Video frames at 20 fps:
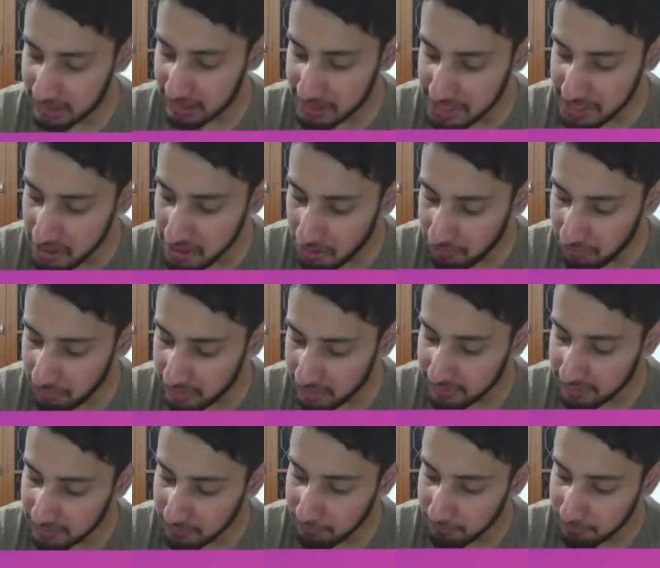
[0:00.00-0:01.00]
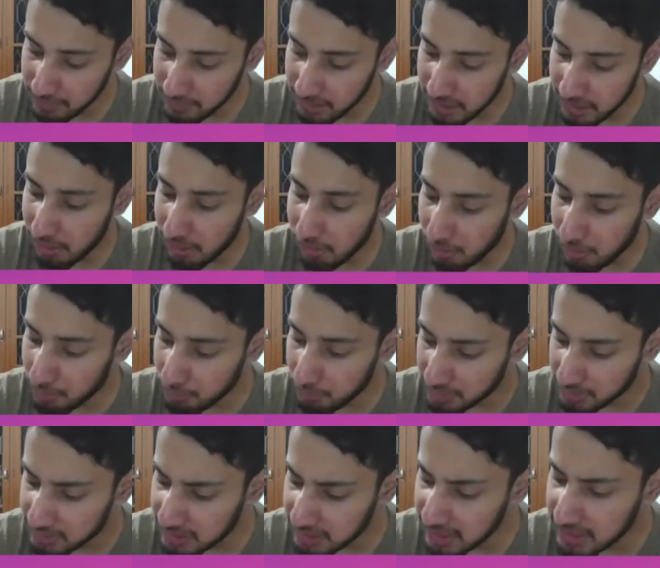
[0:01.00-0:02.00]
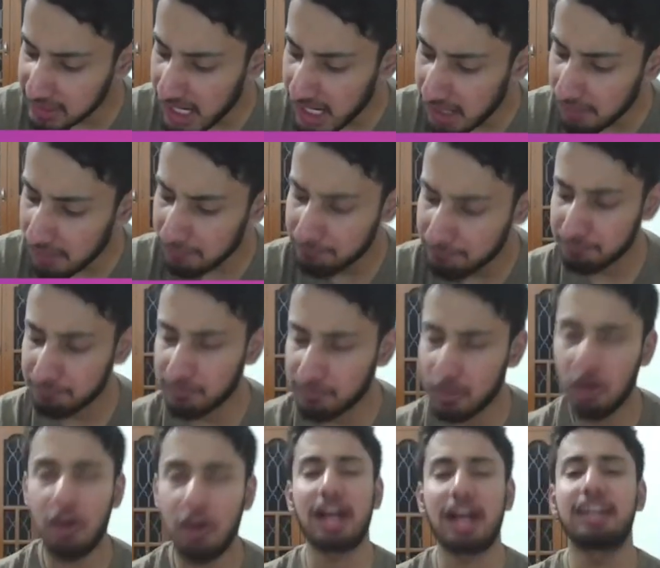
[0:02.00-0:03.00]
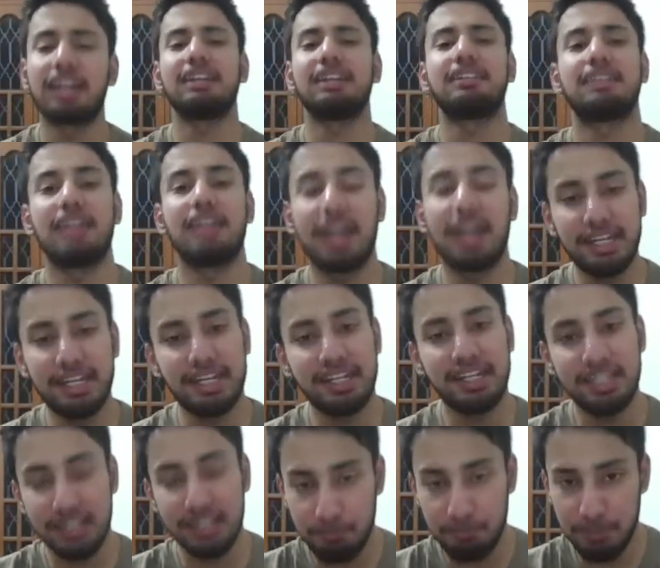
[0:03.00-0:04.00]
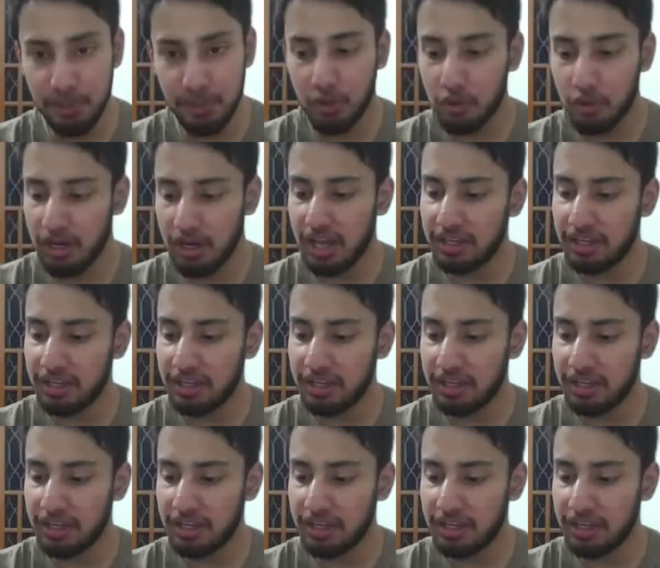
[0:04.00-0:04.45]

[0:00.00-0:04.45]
T of x equal to theta, or I can say any big O.